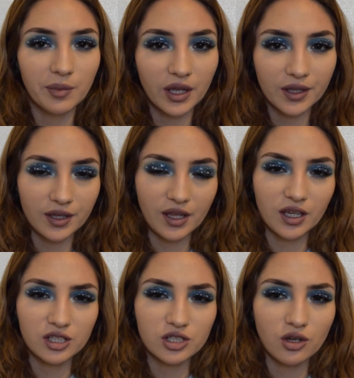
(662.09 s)
make it
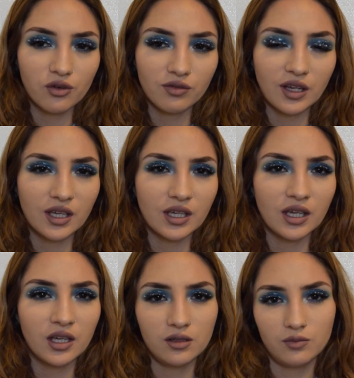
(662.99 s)
like
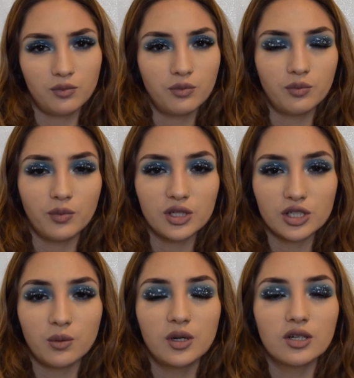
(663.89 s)
snowflakey
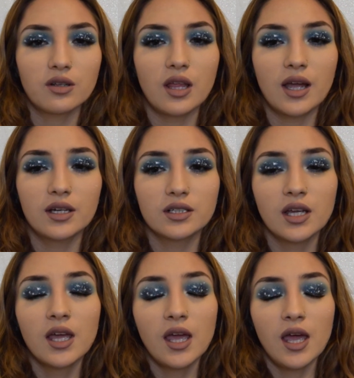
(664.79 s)
winter wonderland
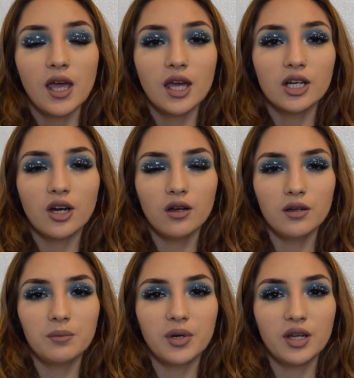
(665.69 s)
and
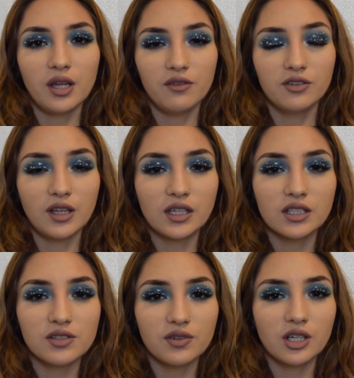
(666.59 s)
all. But if you like
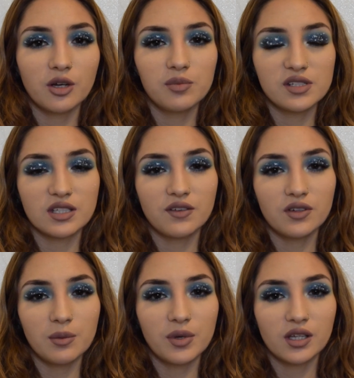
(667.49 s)
this video, please give
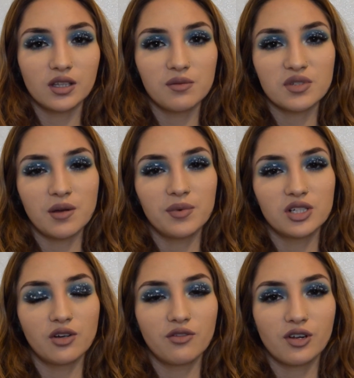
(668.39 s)
it a big thumbs up and
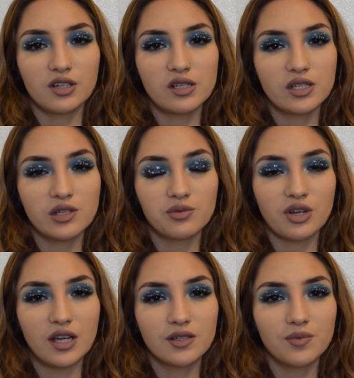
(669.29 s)
don't forget to
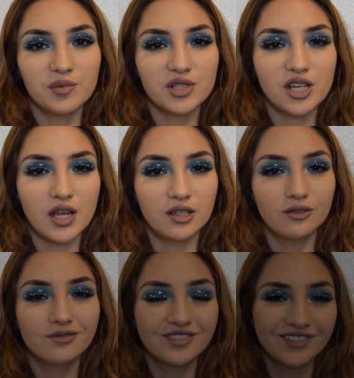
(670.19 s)
subscribe to my channel.